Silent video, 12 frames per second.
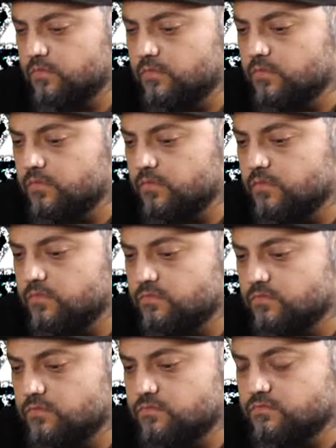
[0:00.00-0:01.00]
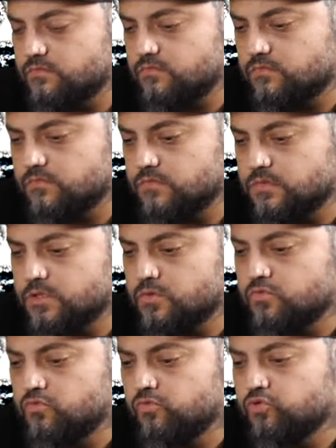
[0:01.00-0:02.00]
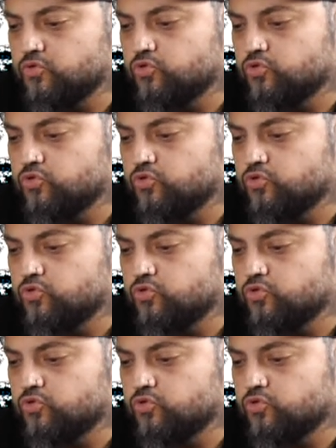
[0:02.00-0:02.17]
[no speech]